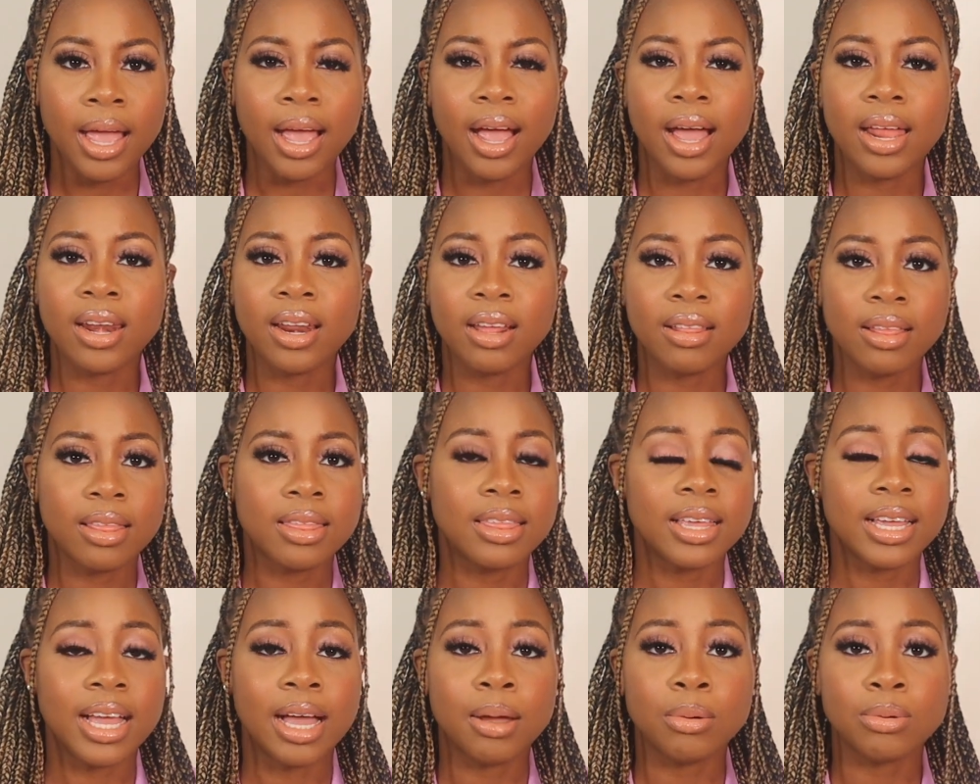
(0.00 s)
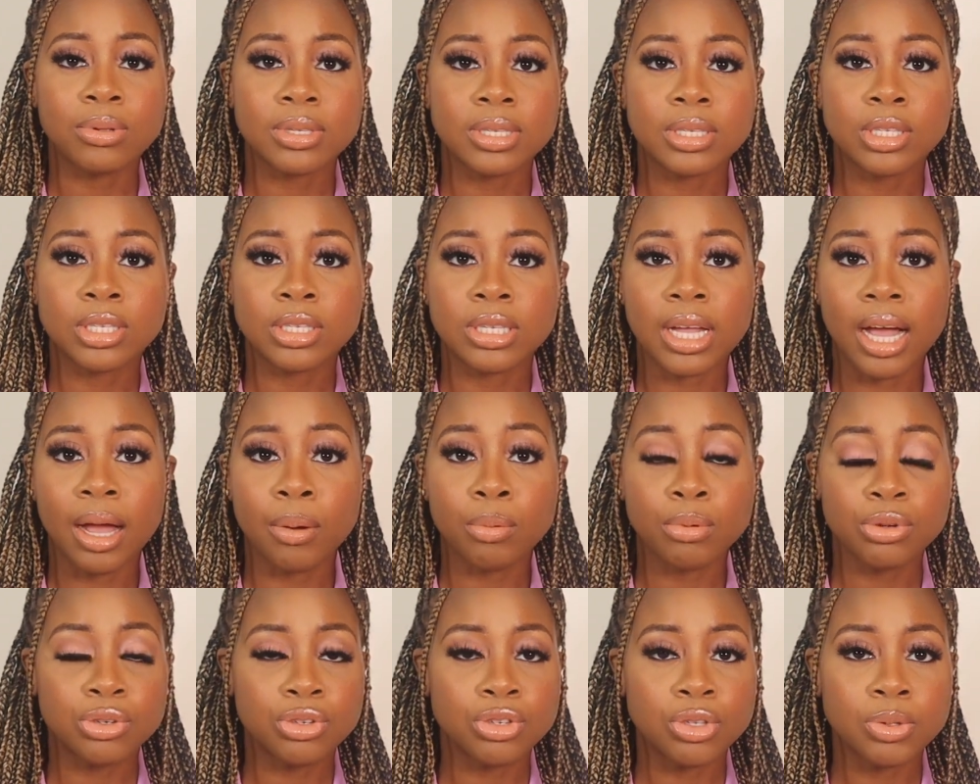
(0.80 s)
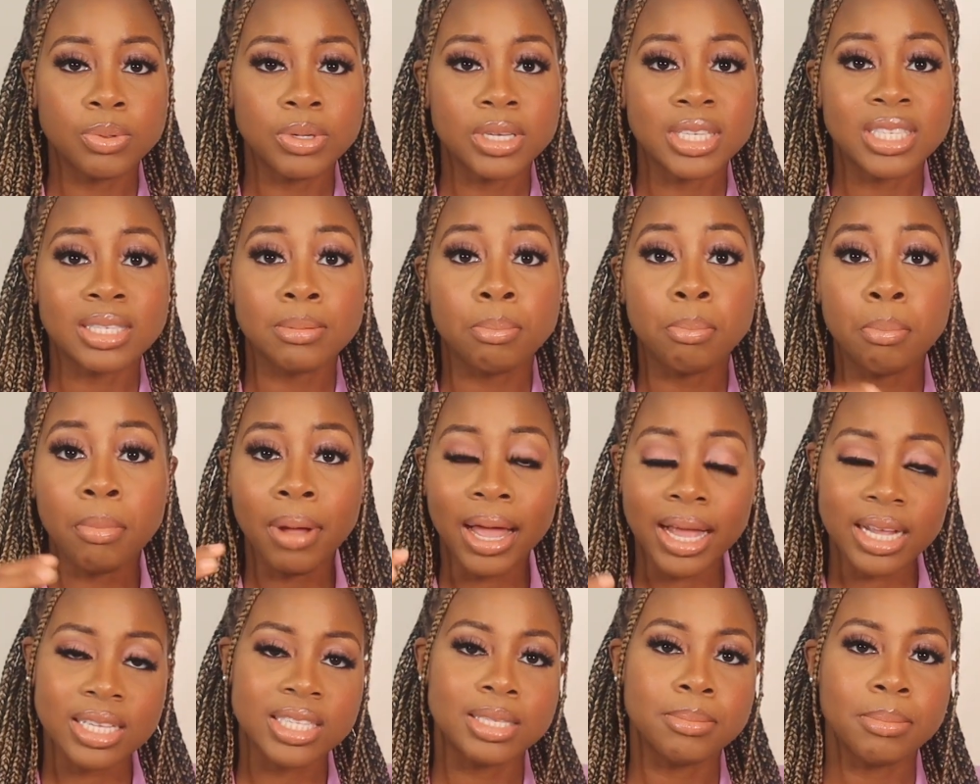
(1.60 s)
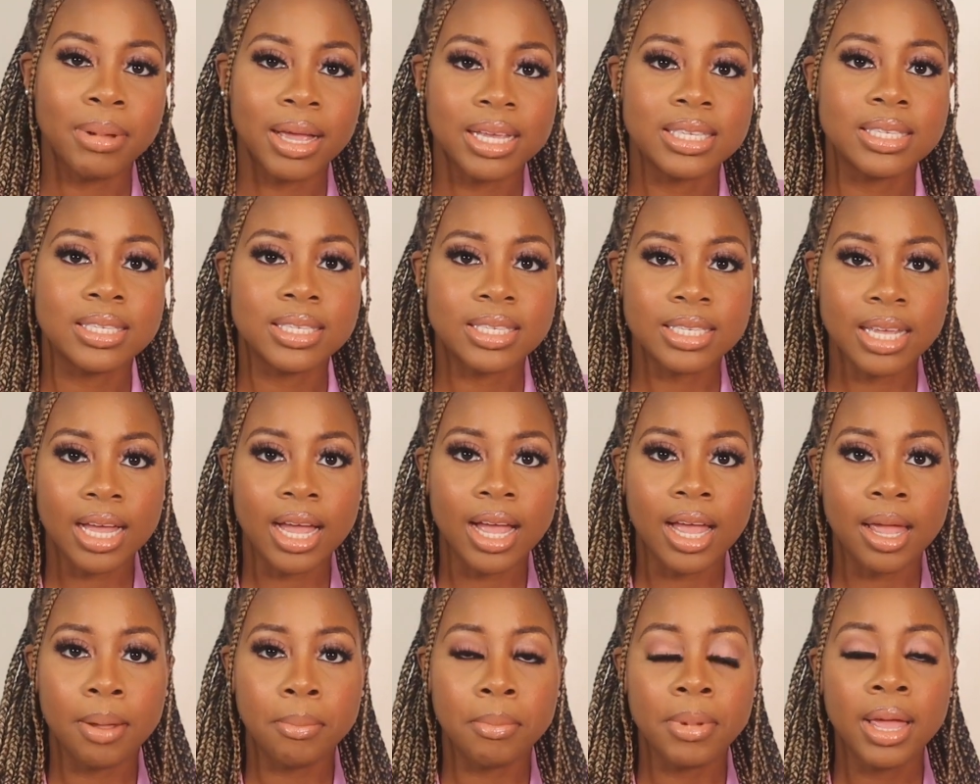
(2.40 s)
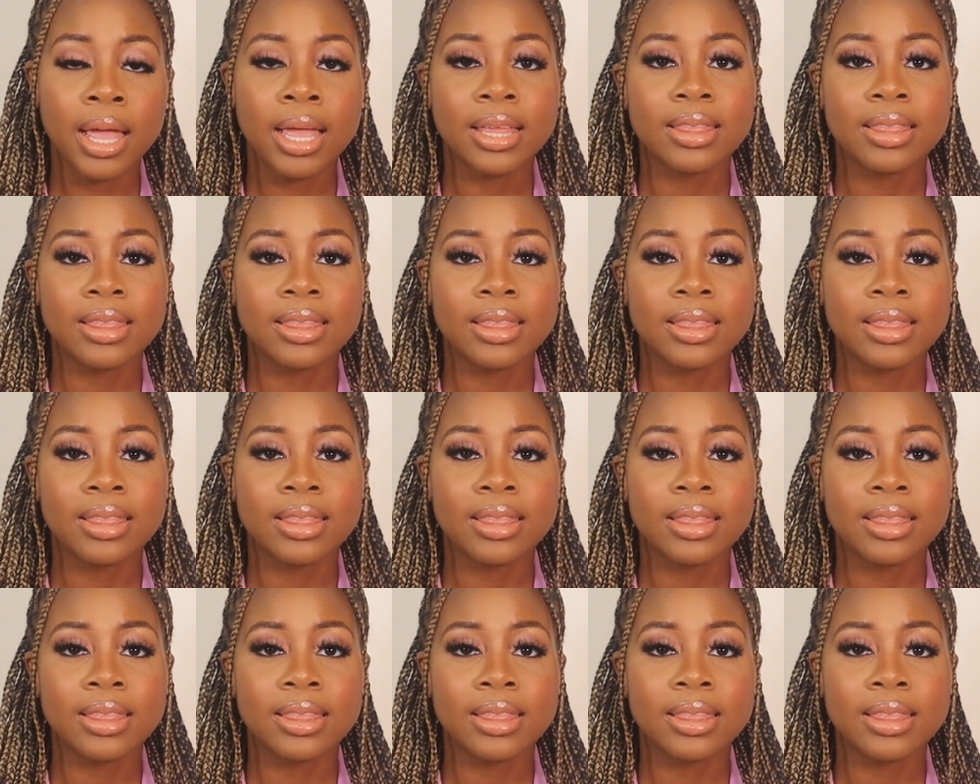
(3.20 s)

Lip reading: Another thing I would do is maximize the time